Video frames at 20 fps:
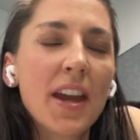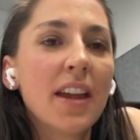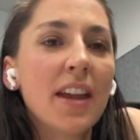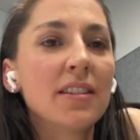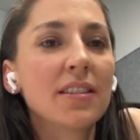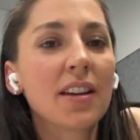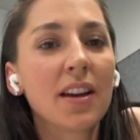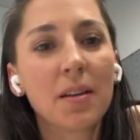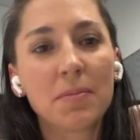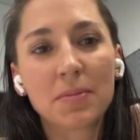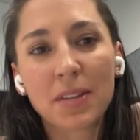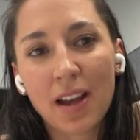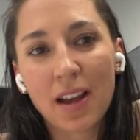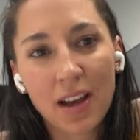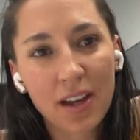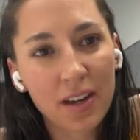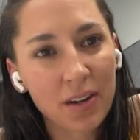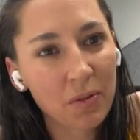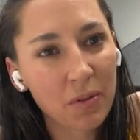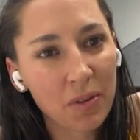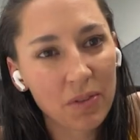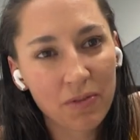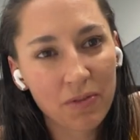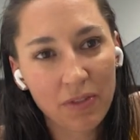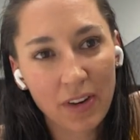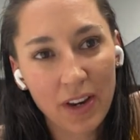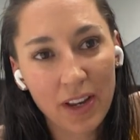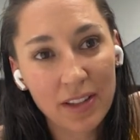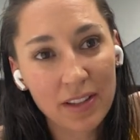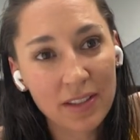10 times harder with
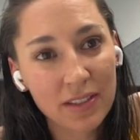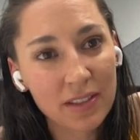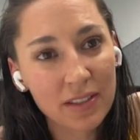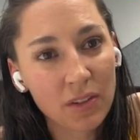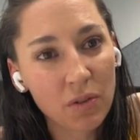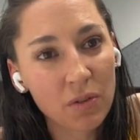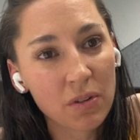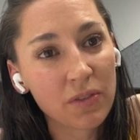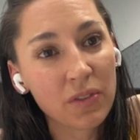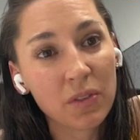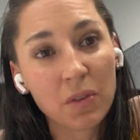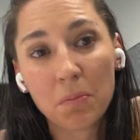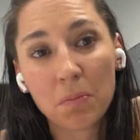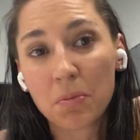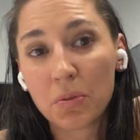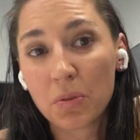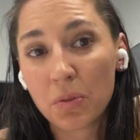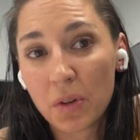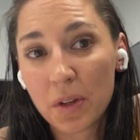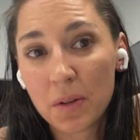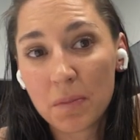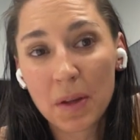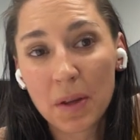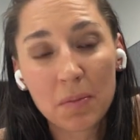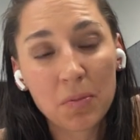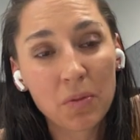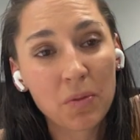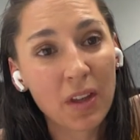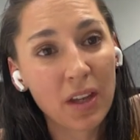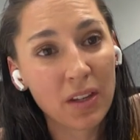friends or if you employed
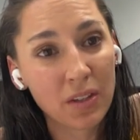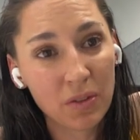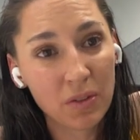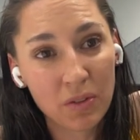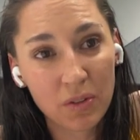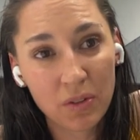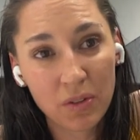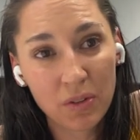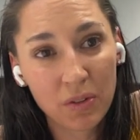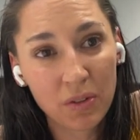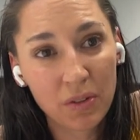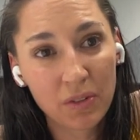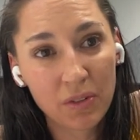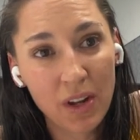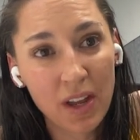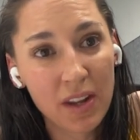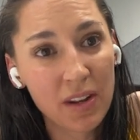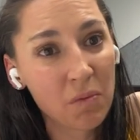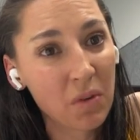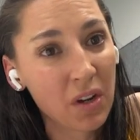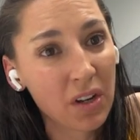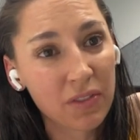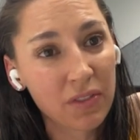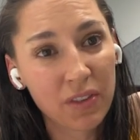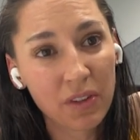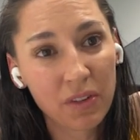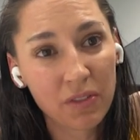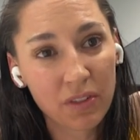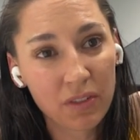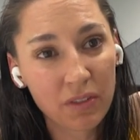people that you knew and the work
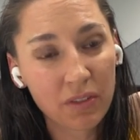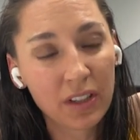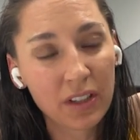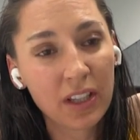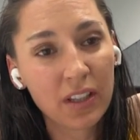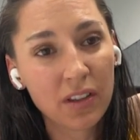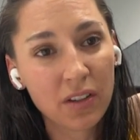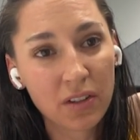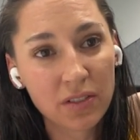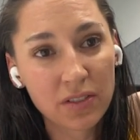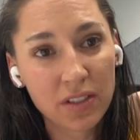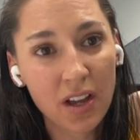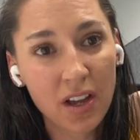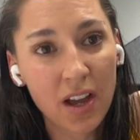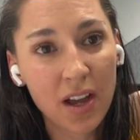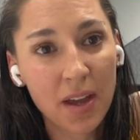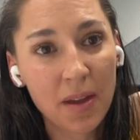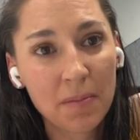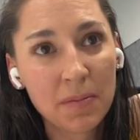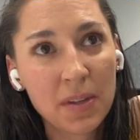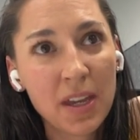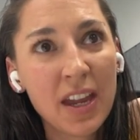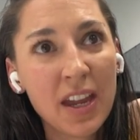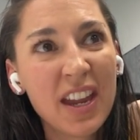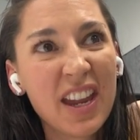for you for a really long time.